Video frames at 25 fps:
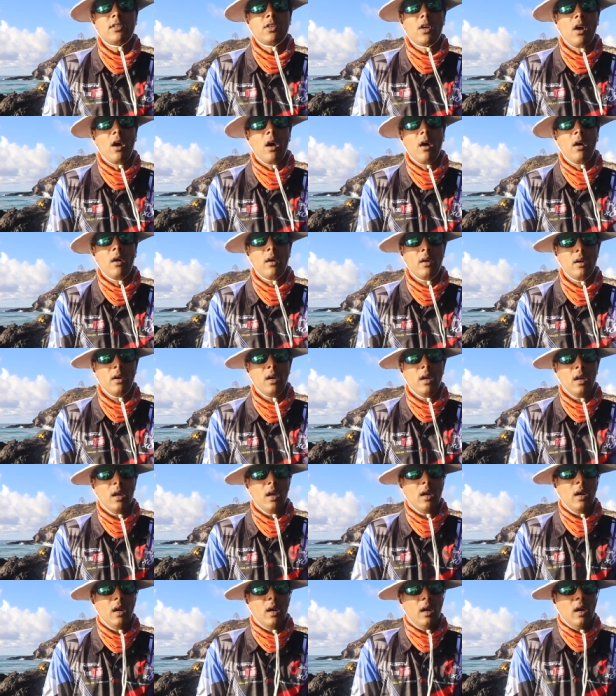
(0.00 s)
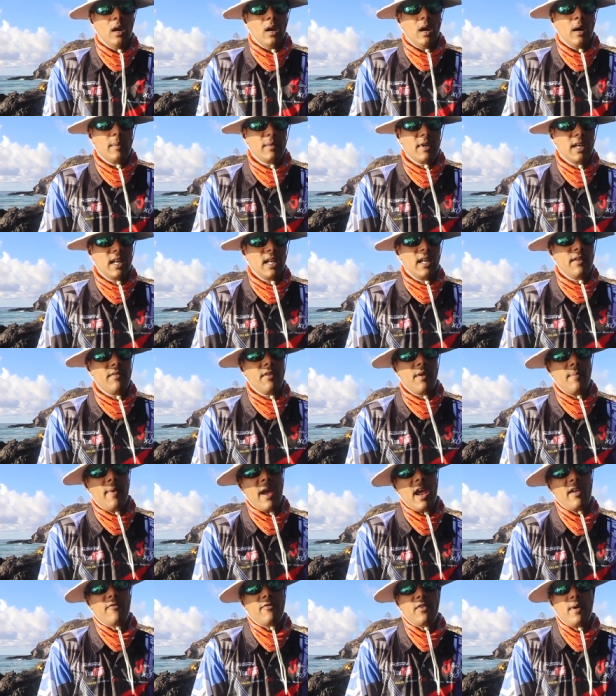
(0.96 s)
So I'm gonna leave the
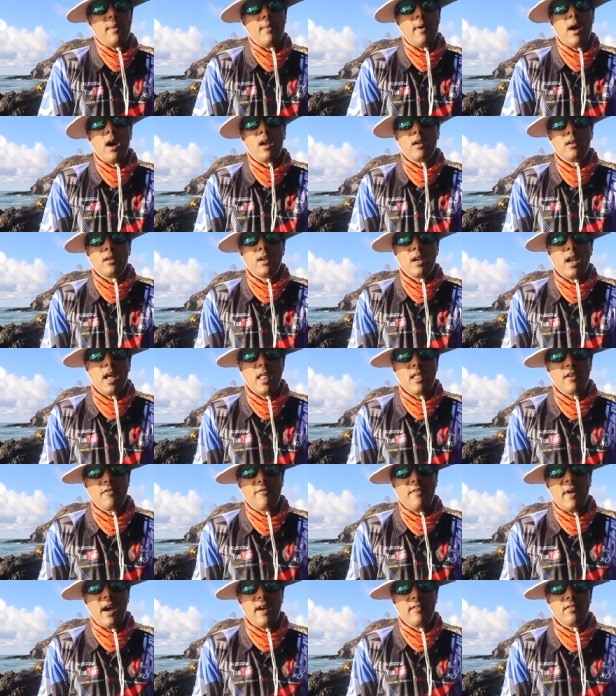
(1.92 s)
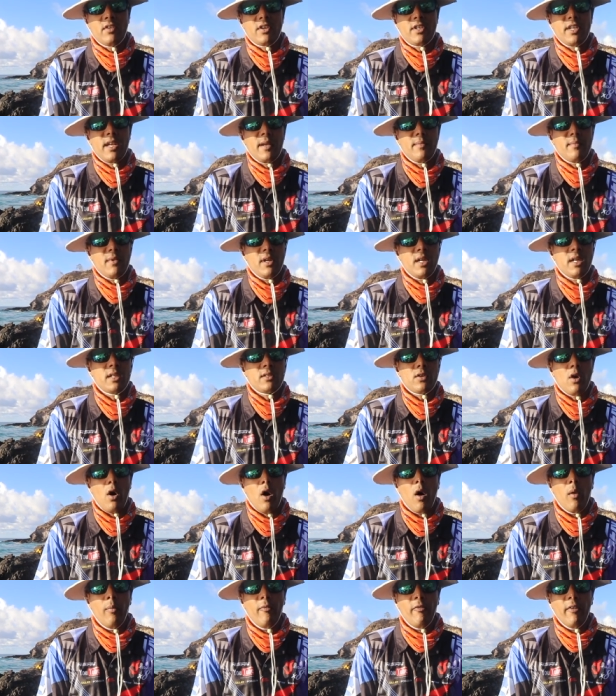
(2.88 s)
bait for about another five or 10 minutes.
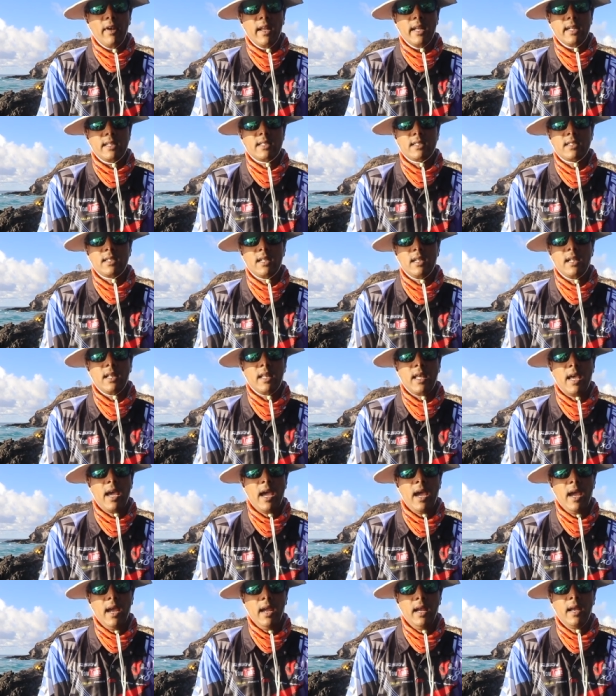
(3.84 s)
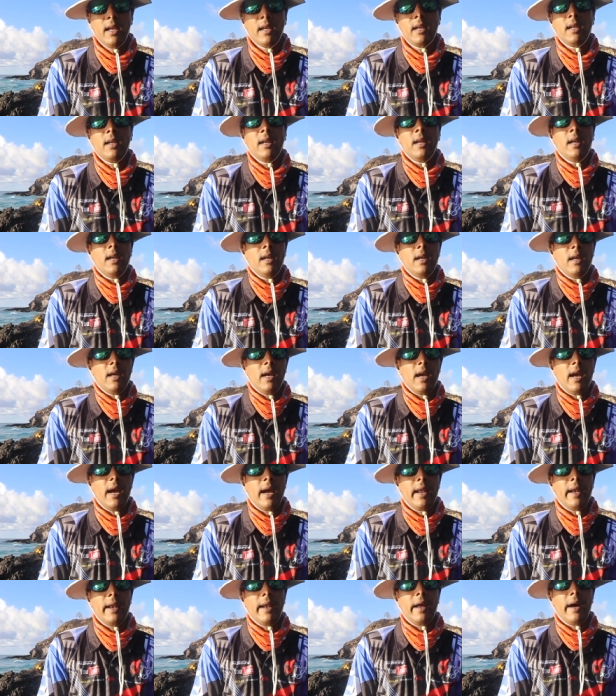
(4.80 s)
Hopefully it's still there
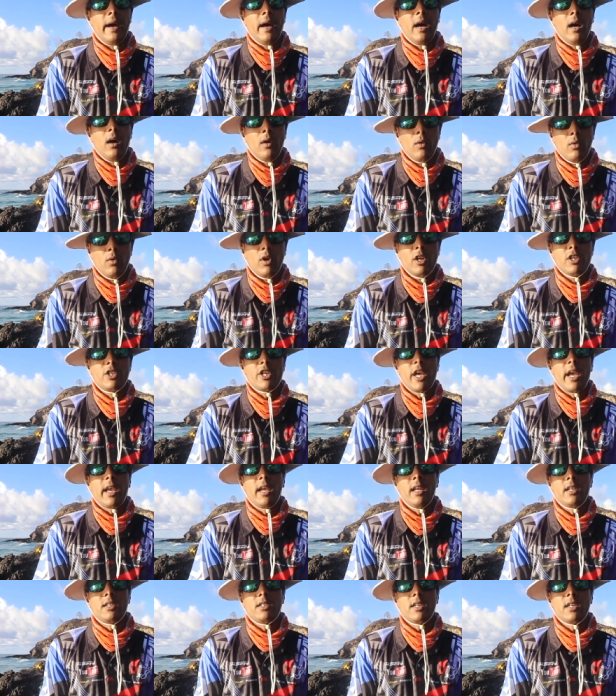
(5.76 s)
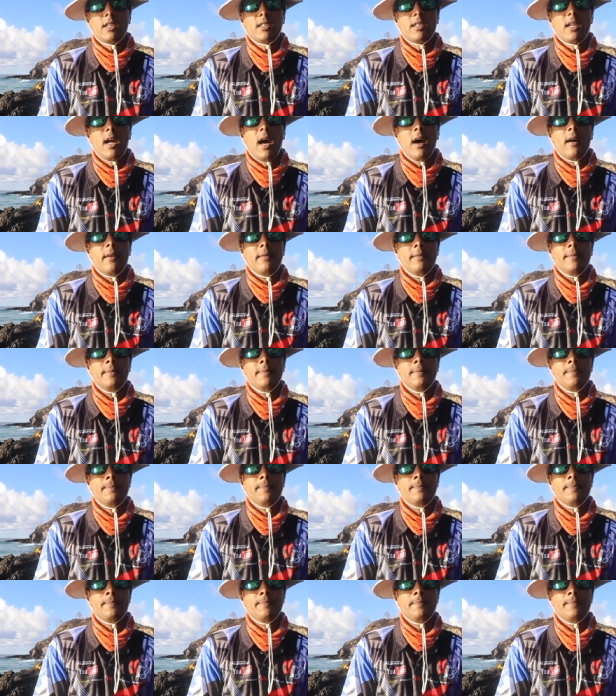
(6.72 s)
and uh, we'll check it just now. Somebody's